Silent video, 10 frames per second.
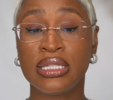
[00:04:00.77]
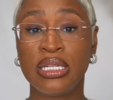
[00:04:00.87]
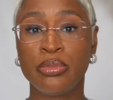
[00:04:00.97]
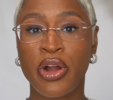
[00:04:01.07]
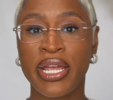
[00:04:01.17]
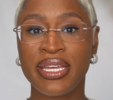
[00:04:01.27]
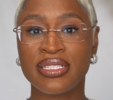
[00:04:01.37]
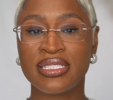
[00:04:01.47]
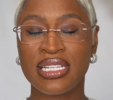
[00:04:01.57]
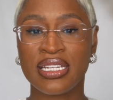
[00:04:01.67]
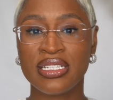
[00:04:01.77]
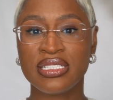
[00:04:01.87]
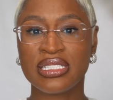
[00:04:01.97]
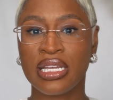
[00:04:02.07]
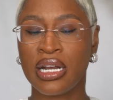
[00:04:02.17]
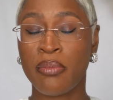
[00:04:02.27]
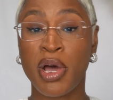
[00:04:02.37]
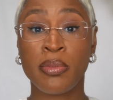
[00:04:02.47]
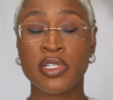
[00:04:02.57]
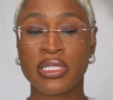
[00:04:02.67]
Libre Intense and I'm
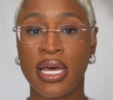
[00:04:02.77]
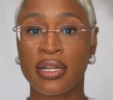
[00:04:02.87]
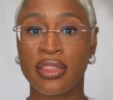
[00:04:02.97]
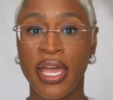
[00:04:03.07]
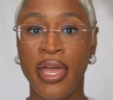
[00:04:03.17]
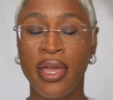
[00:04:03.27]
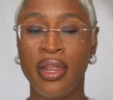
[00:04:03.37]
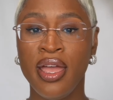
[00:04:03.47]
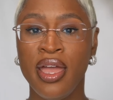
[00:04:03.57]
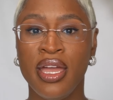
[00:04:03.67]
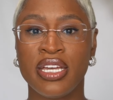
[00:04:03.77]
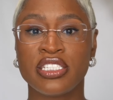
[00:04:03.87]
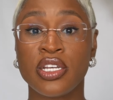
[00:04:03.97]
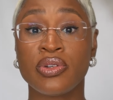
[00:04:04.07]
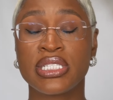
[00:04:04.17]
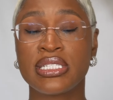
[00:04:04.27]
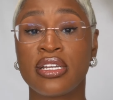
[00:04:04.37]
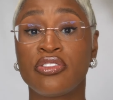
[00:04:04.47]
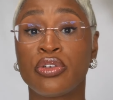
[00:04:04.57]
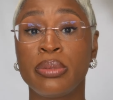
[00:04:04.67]
almost out of that. And so
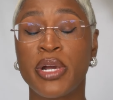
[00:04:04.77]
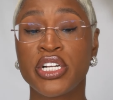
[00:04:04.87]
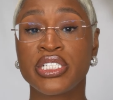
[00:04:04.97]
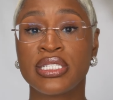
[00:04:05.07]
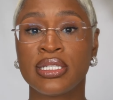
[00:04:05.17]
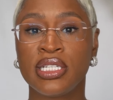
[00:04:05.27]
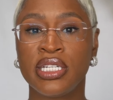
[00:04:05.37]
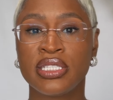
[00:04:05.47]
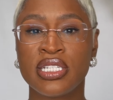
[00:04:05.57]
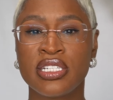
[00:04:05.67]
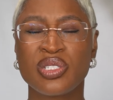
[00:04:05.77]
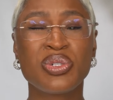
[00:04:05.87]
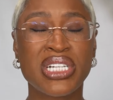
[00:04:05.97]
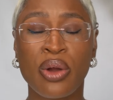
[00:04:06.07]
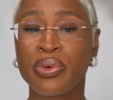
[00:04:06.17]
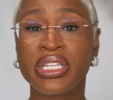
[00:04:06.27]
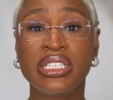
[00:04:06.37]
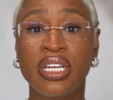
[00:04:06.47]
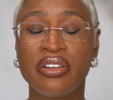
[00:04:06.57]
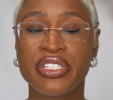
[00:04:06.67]
instead of repurchasing the Intense, which I
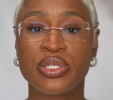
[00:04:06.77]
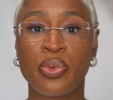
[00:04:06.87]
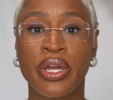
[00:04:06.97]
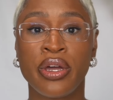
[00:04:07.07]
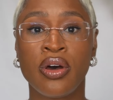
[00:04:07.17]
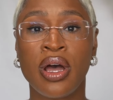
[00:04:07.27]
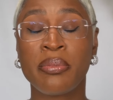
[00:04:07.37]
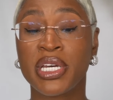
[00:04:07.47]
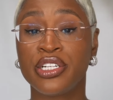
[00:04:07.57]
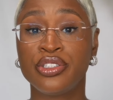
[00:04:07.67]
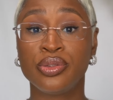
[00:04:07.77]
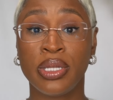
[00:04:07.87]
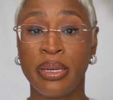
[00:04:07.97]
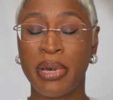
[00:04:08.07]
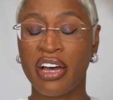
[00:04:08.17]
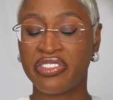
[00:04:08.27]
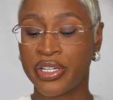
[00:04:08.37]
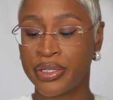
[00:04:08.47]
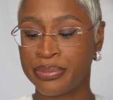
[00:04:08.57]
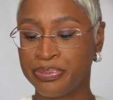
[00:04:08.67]
really love as well, I'm going to do Le
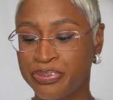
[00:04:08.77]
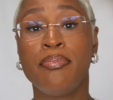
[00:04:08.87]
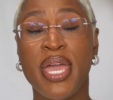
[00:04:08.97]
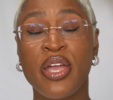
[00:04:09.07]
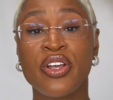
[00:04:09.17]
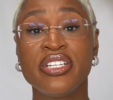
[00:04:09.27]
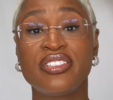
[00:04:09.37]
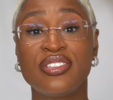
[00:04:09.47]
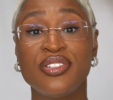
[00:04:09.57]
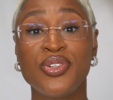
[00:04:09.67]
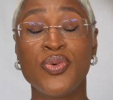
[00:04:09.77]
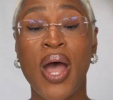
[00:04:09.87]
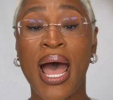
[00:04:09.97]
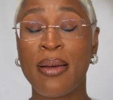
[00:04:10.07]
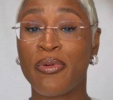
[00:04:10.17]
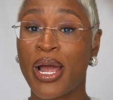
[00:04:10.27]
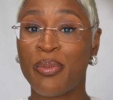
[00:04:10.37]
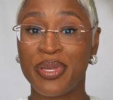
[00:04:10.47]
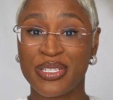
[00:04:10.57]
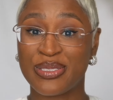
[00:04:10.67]
Parfum. Merit's new eyebrow
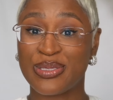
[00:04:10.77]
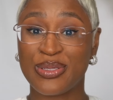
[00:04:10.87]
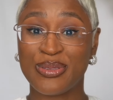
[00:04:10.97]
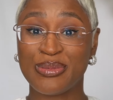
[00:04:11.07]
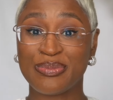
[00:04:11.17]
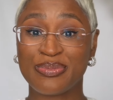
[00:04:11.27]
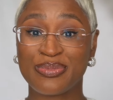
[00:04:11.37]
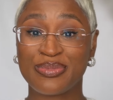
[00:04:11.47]
pencil.